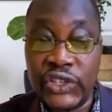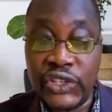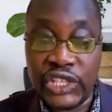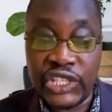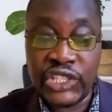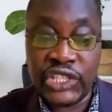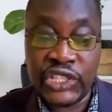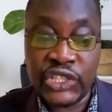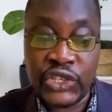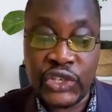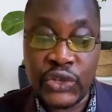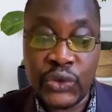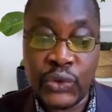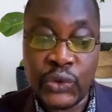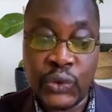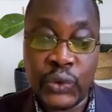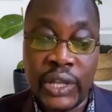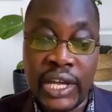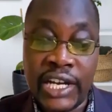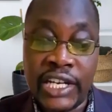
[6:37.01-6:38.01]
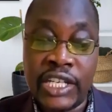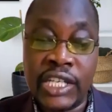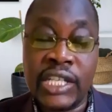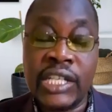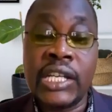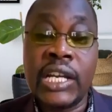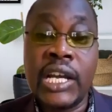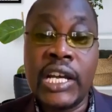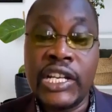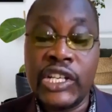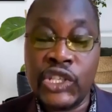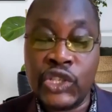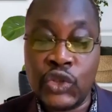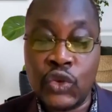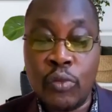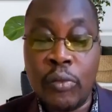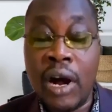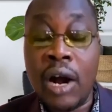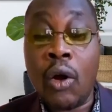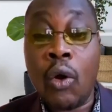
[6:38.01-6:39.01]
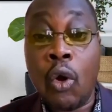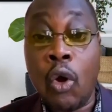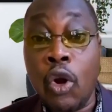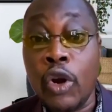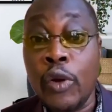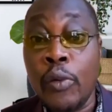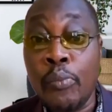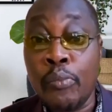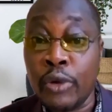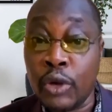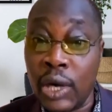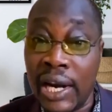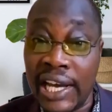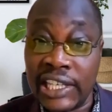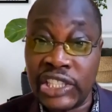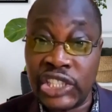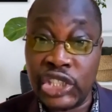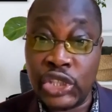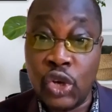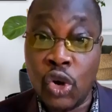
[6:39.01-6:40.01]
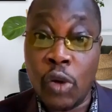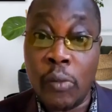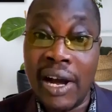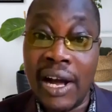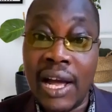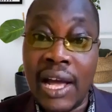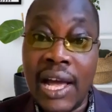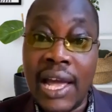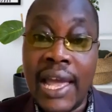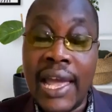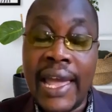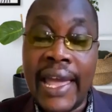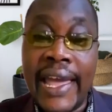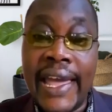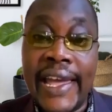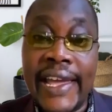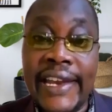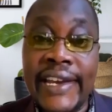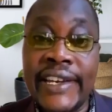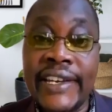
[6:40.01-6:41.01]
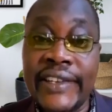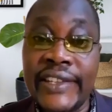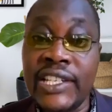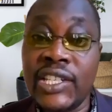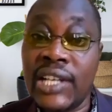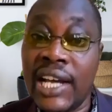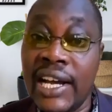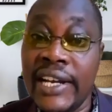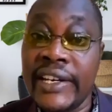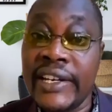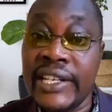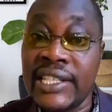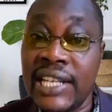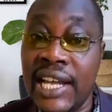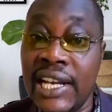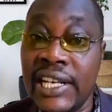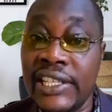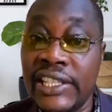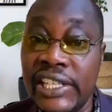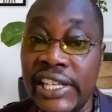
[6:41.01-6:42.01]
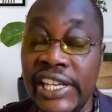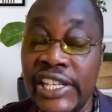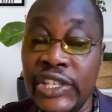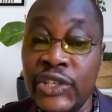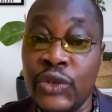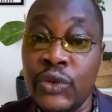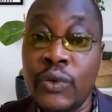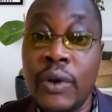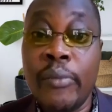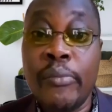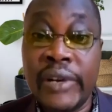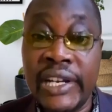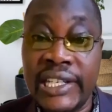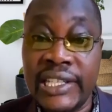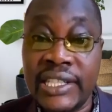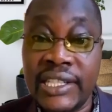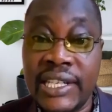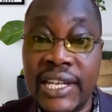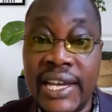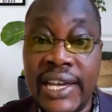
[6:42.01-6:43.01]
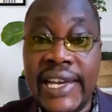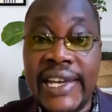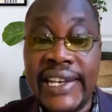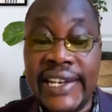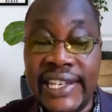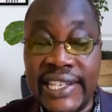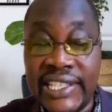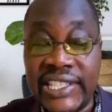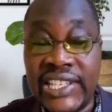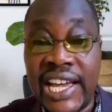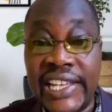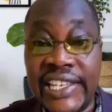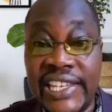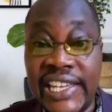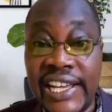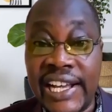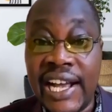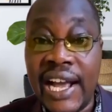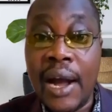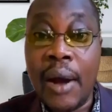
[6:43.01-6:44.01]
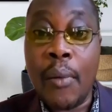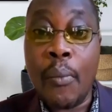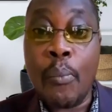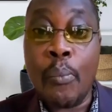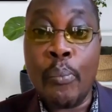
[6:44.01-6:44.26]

This is due to that tumor called prolactinoma, and this can result into your breast discharging